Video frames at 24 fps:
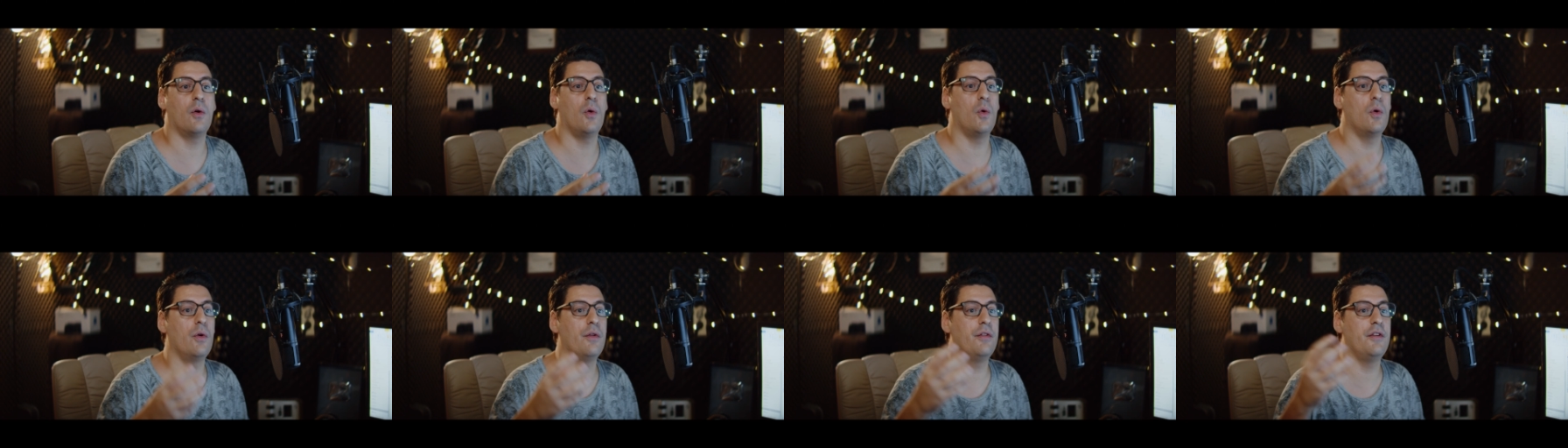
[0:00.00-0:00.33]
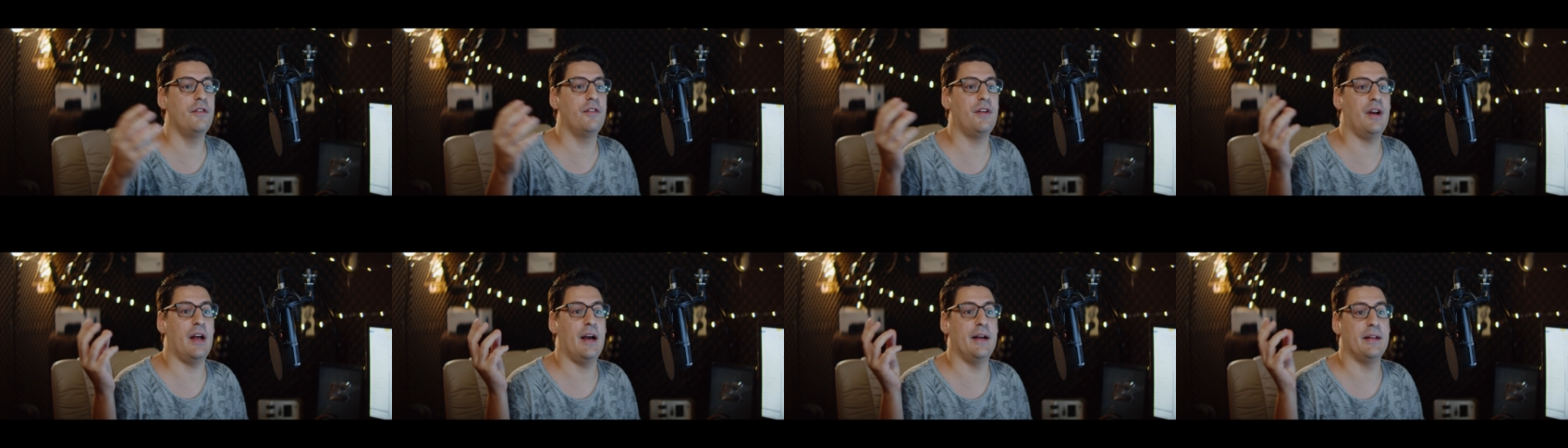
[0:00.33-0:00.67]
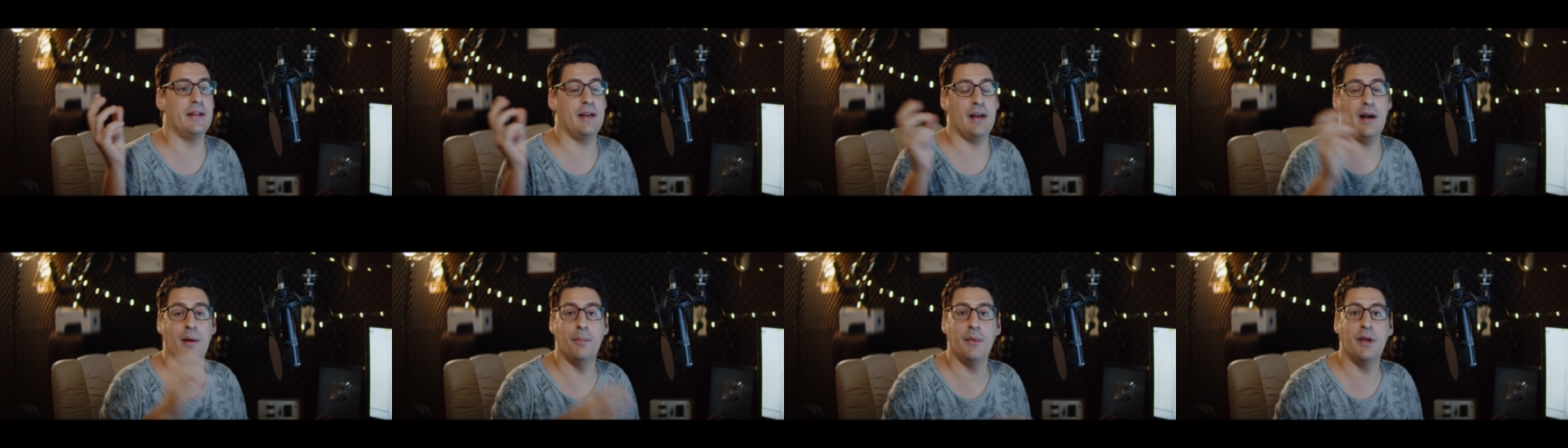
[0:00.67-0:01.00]
all this
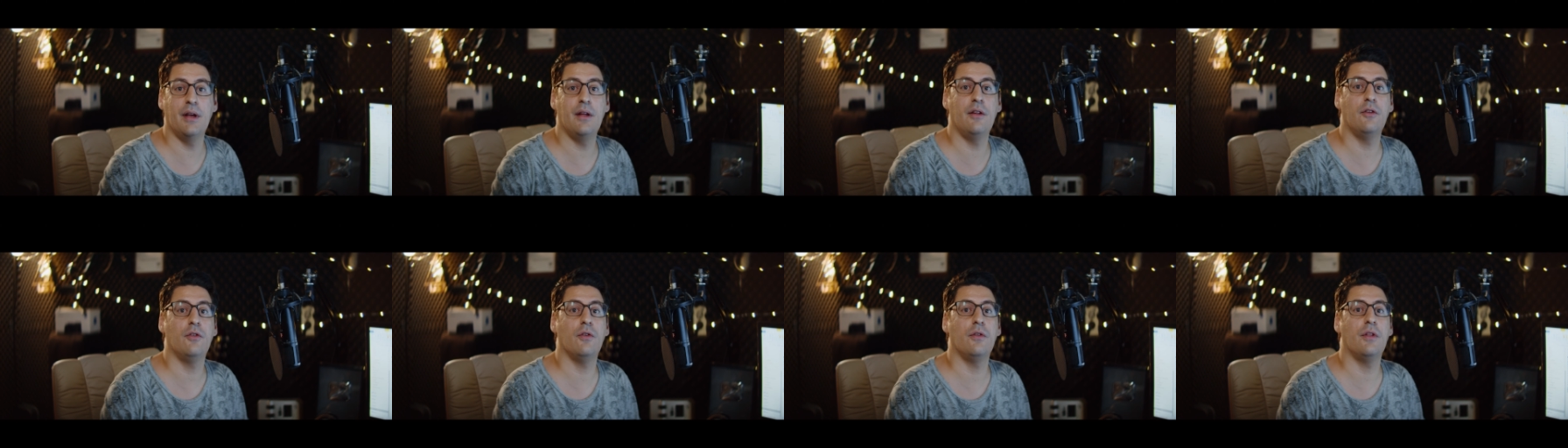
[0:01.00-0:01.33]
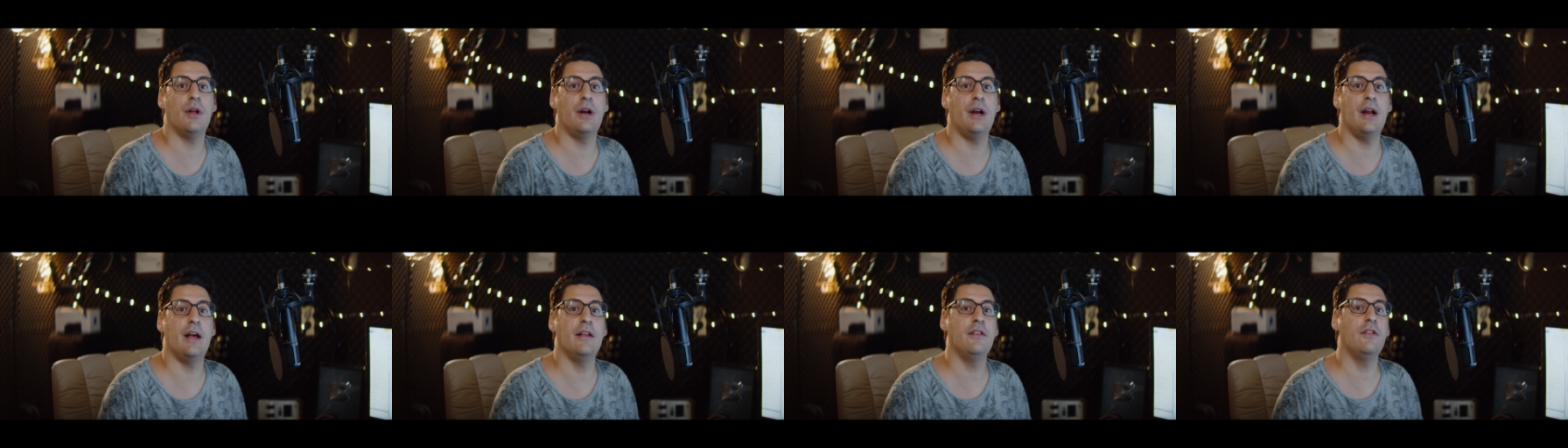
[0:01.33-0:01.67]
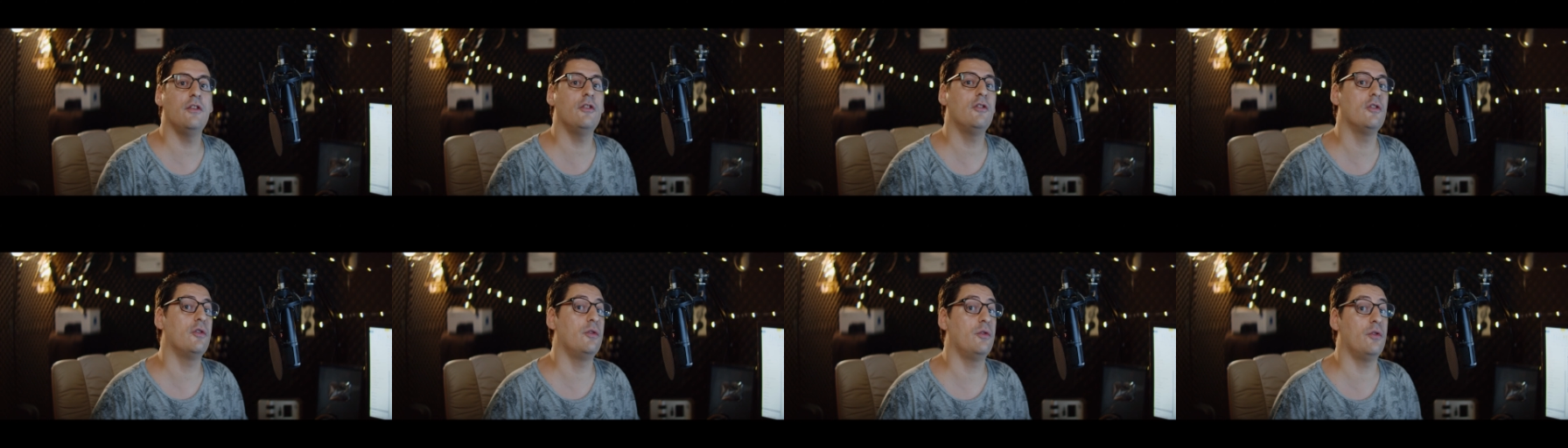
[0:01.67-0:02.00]
light coming into the
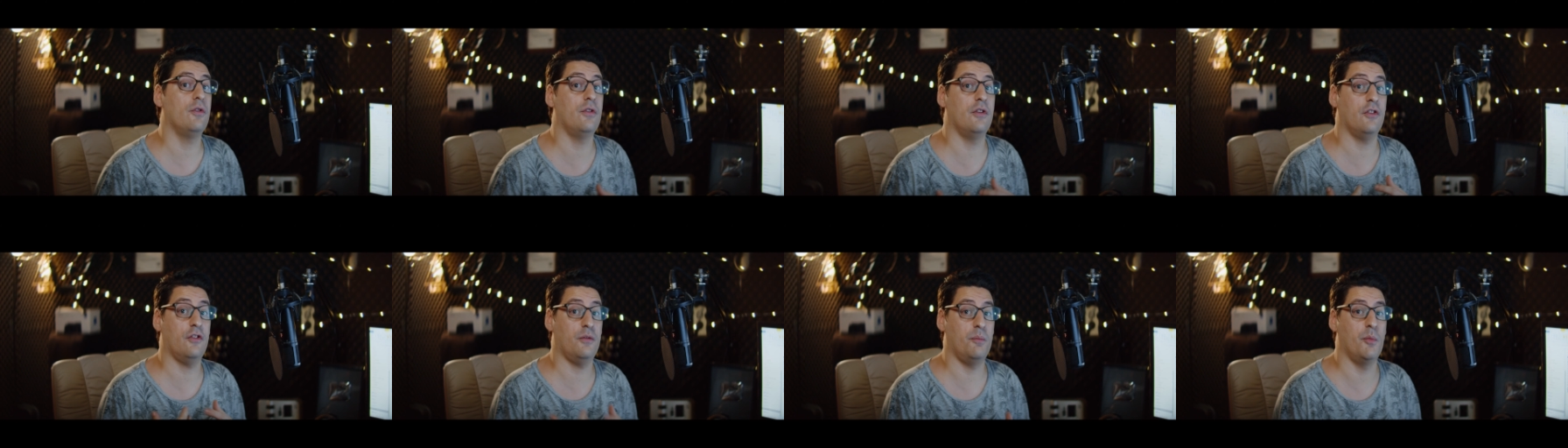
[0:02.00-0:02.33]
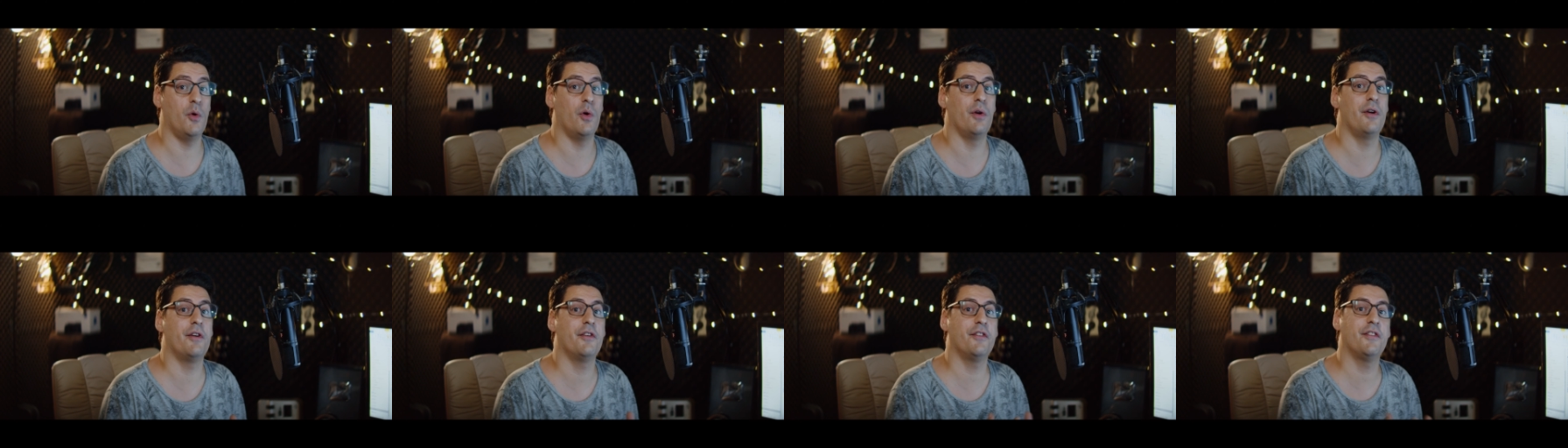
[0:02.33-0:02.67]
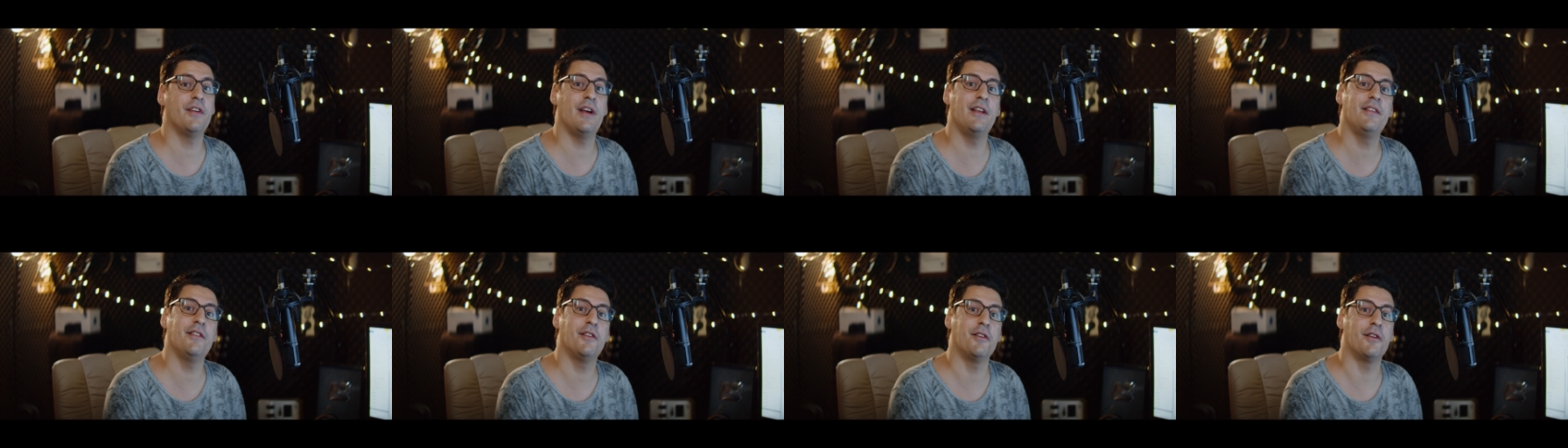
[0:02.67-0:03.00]
lenses onto the smaller
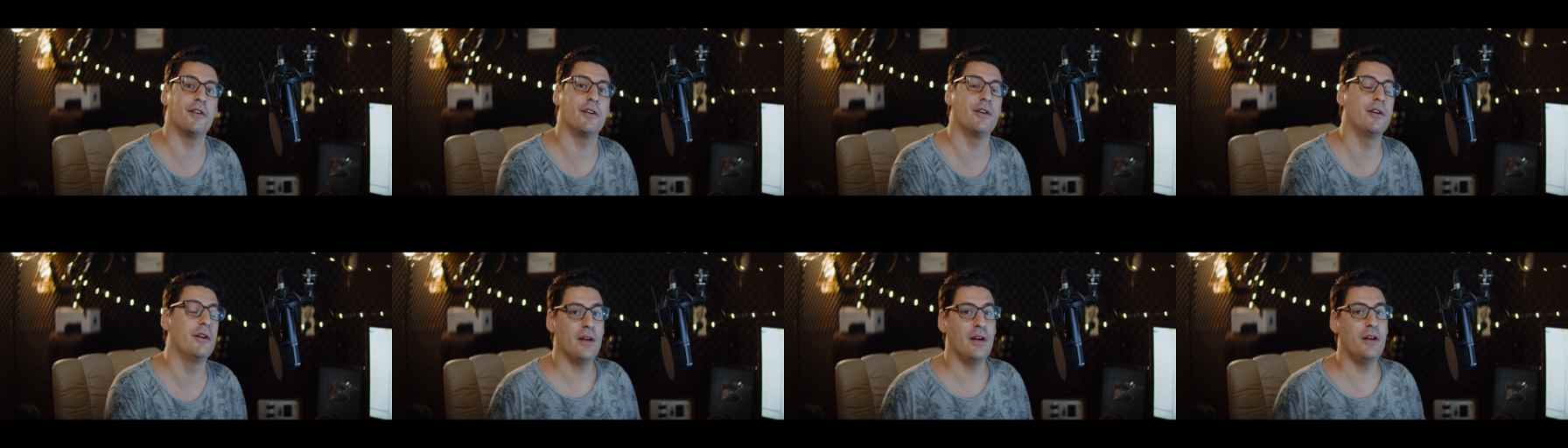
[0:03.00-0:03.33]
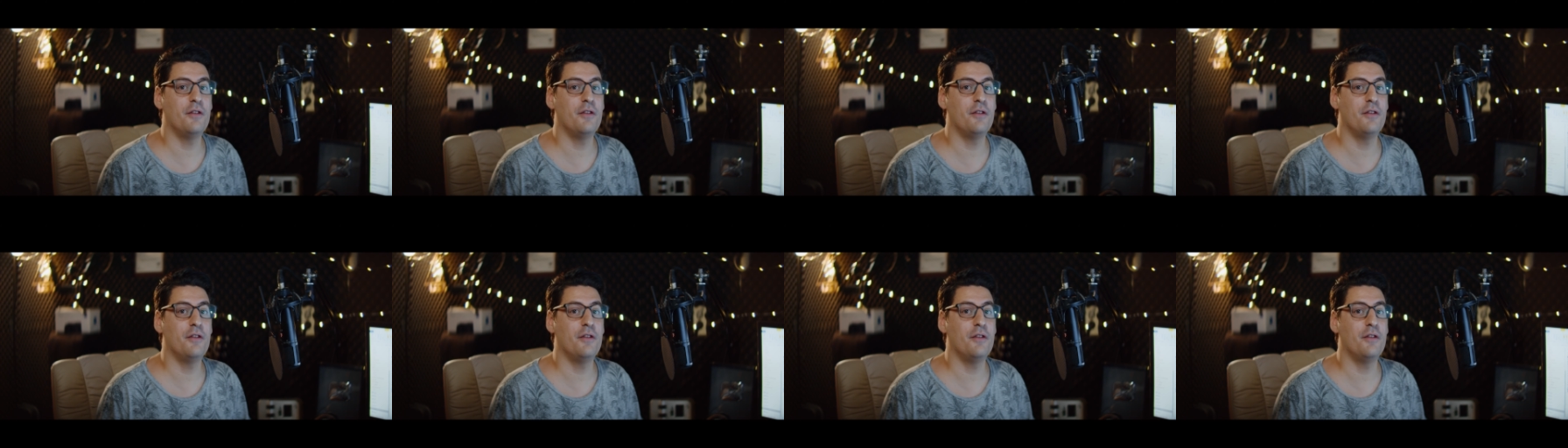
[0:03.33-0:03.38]
sensor?